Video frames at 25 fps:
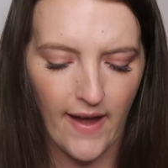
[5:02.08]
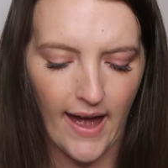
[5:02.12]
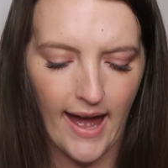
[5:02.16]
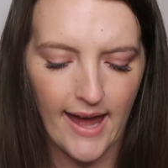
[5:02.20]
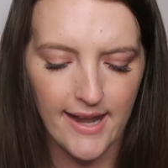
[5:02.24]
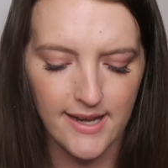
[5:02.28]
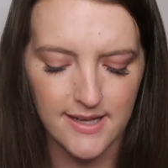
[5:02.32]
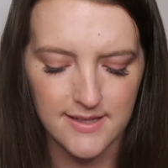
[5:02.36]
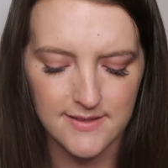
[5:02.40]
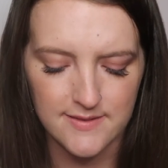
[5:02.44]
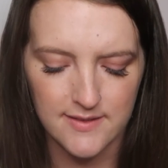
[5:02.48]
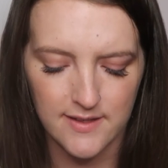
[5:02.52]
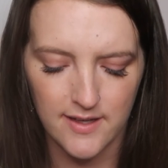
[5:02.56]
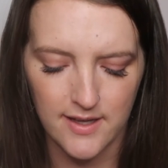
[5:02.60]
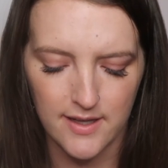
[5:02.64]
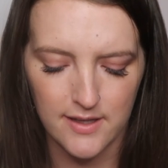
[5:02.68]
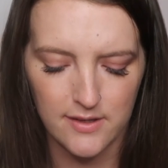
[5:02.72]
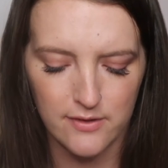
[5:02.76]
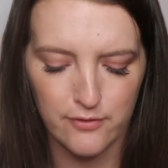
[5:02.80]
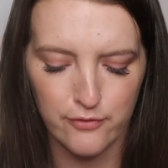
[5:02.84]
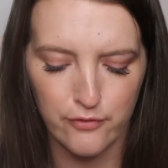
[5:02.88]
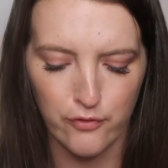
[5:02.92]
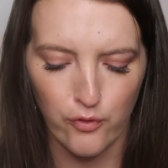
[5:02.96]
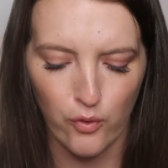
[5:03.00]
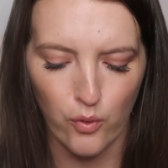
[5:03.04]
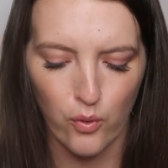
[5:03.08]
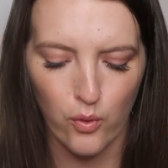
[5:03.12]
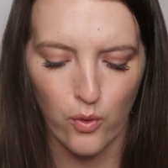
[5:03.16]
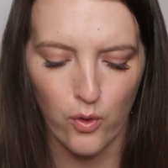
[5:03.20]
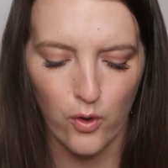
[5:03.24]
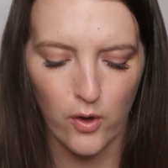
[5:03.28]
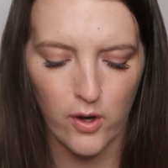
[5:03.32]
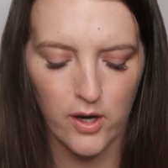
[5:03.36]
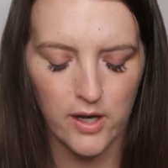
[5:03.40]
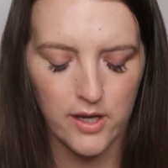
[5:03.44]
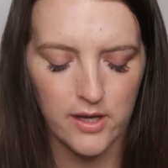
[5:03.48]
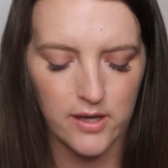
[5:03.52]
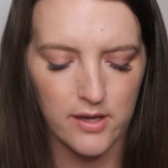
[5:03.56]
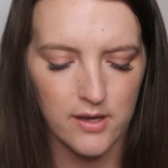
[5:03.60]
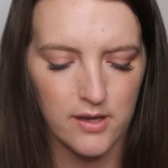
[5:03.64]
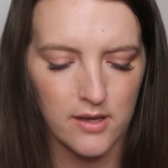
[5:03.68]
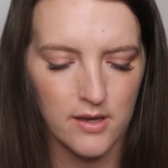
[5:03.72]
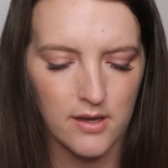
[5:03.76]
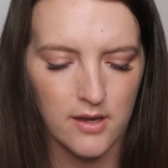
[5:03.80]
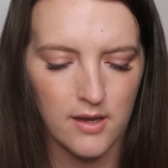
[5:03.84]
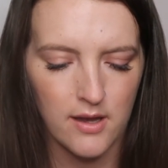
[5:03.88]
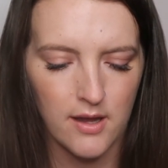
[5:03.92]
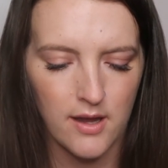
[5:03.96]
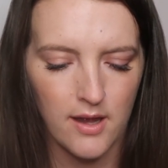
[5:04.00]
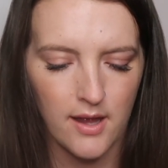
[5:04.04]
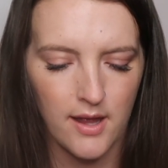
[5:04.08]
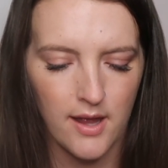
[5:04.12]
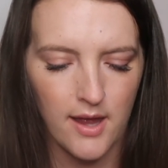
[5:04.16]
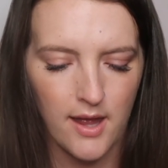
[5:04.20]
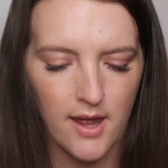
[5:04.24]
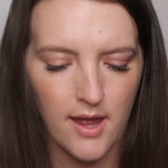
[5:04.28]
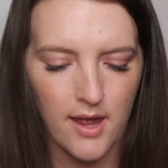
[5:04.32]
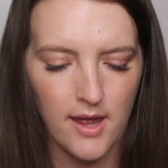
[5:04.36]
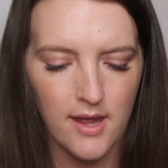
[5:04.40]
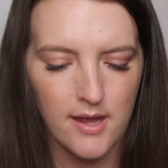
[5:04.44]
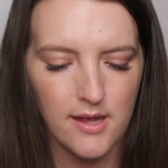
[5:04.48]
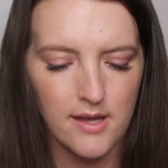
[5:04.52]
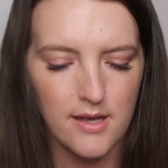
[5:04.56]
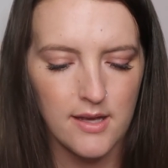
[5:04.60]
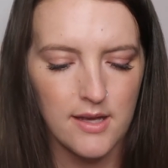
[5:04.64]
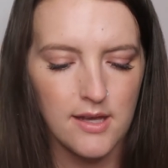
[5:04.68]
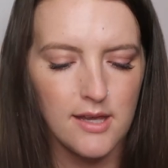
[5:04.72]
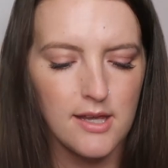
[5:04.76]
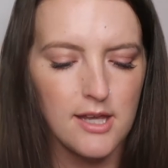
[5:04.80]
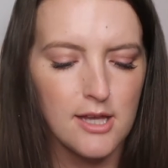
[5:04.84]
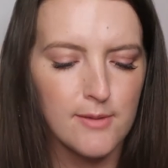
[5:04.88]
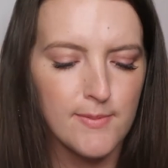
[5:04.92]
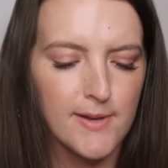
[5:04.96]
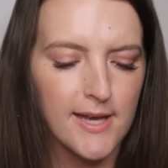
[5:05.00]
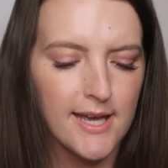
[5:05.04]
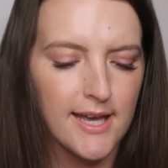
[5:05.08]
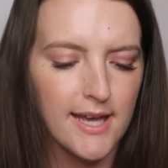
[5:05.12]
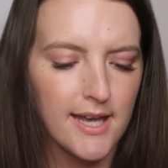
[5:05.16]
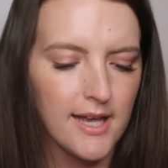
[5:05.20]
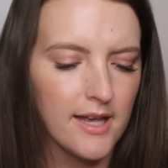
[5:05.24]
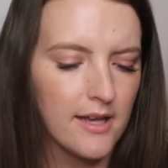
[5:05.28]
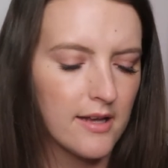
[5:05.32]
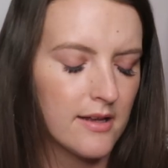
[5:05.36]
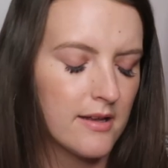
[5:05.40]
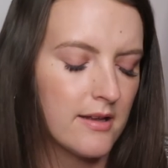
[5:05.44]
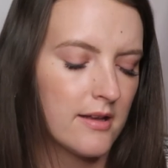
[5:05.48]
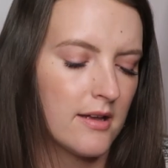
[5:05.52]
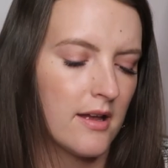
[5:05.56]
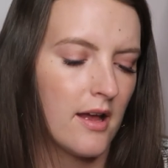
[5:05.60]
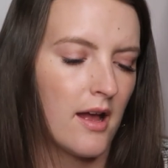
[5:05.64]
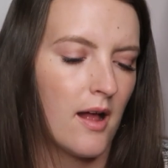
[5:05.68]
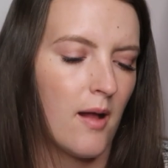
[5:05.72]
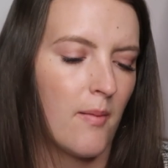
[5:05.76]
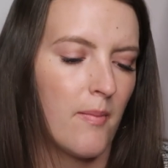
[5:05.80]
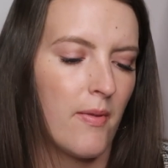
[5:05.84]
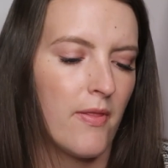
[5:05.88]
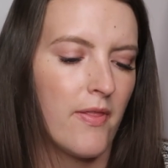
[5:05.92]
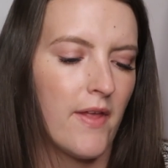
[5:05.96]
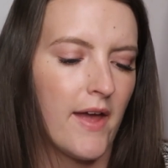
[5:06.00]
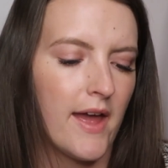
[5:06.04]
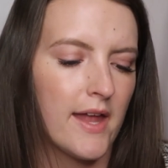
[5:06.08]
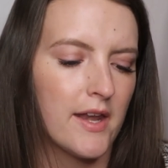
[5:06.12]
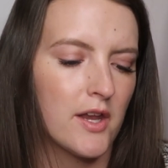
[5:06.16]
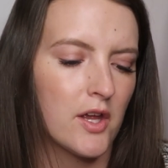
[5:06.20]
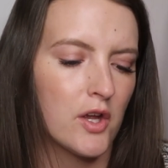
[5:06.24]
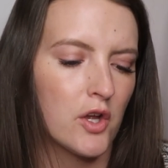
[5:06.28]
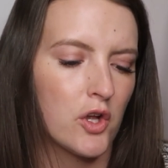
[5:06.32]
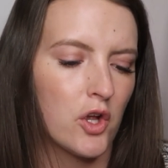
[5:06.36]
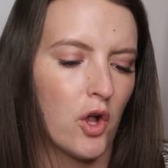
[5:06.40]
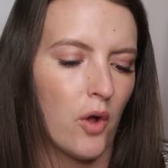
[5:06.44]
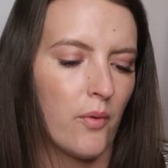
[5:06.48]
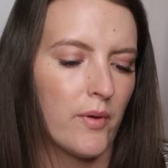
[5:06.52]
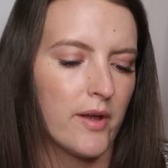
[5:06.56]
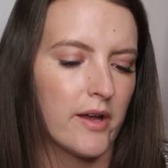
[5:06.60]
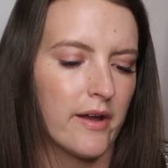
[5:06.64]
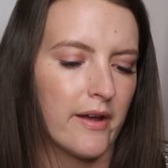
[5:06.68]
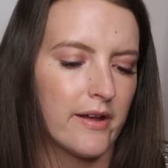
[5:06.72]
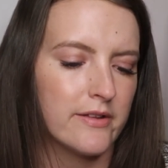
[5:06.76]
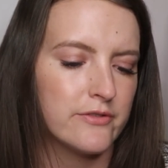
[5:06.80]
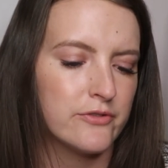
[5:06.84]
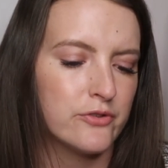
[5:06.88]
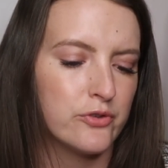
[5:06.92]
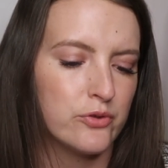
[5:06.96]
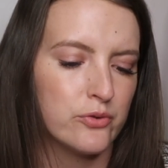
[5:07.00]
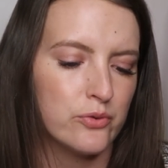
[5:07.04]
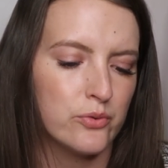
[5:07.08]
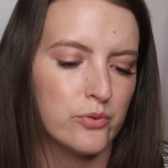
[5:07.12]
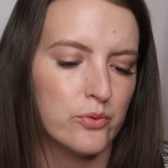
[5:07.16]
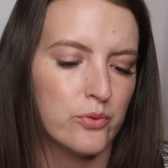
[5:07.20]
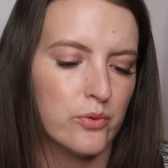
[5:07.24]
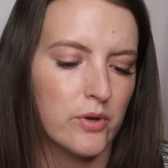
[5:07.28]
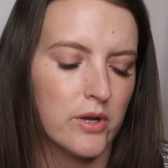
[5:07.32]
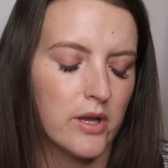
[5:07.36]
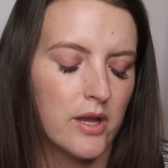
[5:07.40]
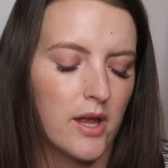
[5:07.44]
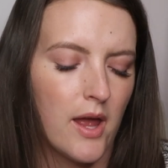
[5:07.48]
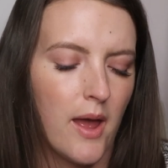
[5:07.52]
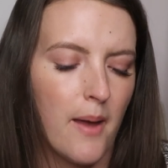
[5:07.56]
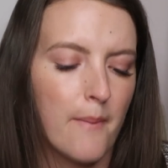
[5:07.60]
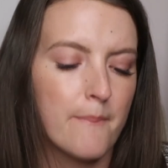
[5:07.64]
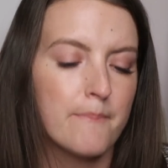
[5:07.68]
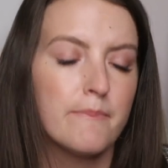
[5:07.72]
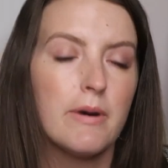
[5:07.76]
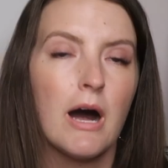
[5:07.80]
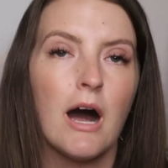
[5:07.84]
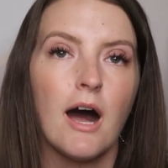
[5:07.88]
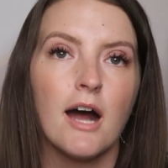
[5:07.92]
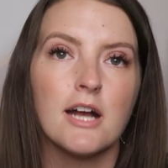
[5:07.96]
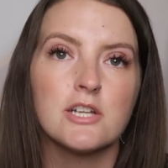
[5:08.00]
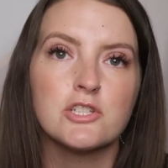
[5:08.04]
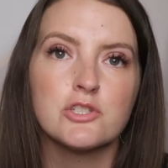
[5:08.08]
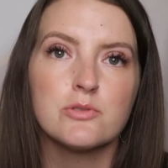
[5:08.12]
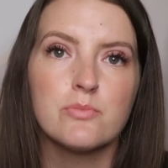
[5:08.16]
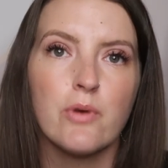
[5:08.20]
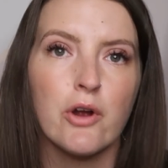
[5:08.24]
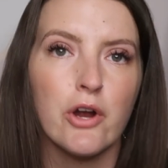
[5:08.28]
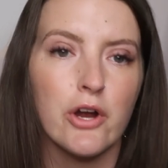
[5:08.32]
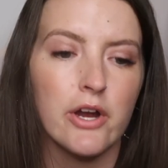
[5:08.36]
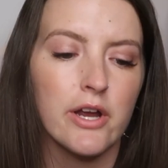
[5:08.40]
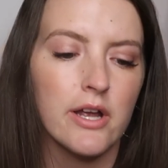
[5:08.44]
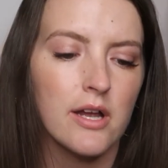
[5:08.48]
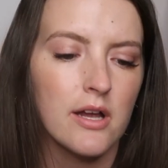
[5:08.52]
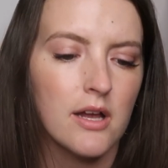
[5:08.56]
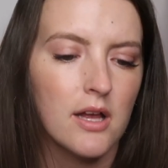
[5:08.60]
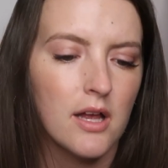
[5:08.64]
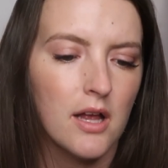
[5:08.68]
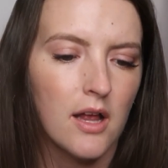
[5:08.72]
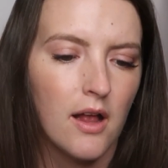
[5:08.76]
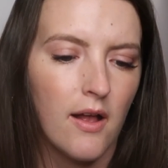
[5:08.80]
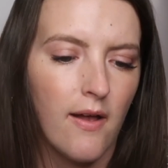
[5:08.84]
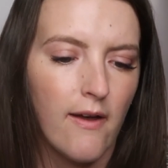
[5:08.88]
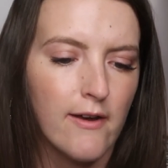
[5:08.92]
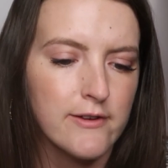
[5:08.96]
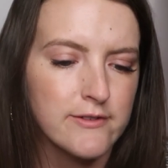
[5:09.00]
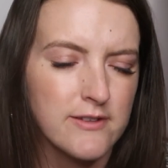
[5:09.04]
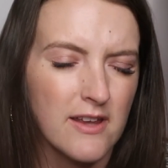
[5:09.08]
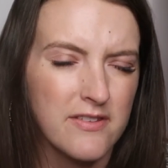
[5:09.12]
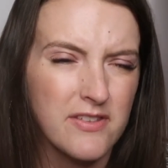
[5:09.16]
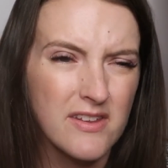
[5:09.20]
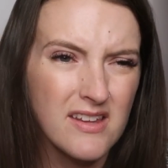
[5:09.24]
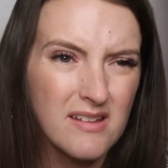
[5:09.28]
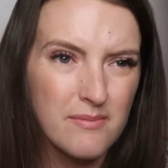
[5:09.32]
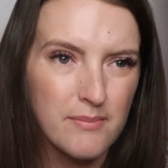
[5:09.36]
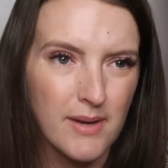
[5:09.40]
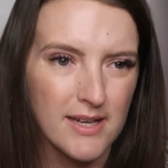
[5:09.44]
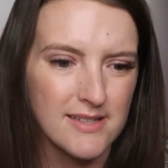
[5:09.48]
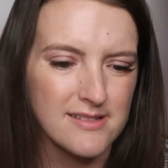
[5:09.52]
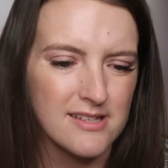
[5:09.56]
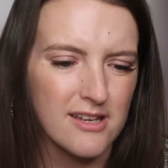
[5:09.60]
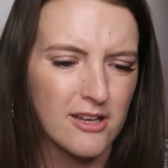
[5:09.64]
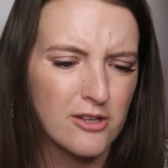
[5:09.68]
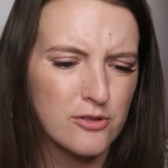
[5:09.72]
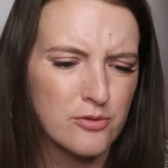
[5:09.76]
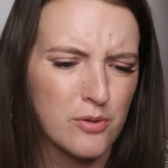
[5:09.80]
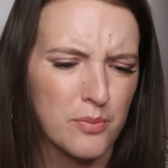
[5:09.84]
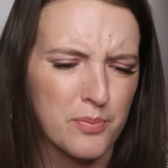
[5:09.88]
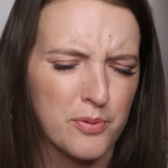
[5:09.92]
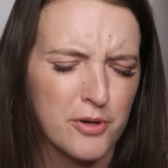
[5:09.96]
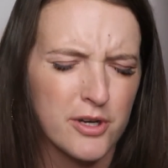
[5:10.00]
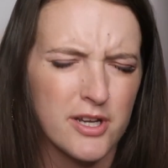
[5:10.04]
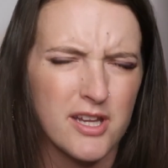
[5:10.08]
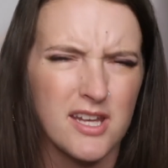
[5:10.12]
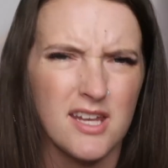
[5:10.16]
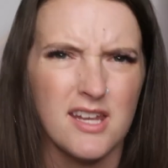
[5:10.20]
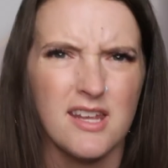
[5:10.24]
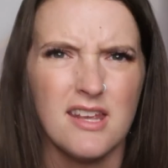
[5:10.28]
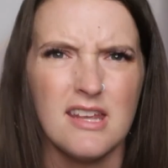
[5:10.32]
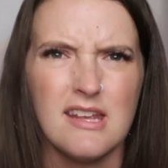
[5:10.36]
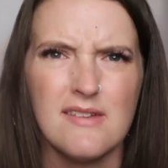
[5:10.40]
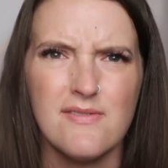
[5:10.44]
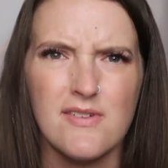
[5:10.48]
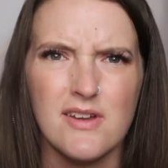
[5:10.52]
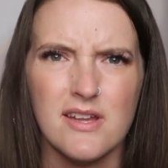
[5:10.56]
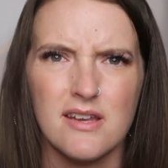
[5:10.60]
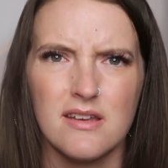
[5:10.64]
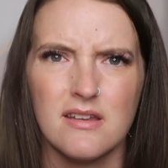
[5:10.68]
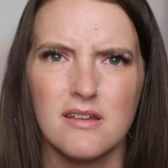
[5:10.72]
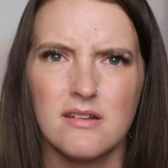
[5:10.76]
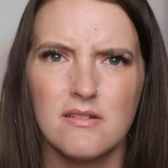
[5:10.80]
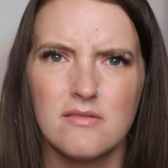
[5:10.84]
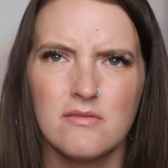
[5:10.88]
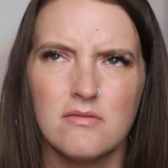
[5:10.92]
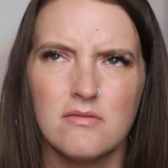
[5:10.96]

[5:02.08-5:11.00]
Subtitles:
that is it for eBay. And then going on to Poshmark. So I think my sales were pretty even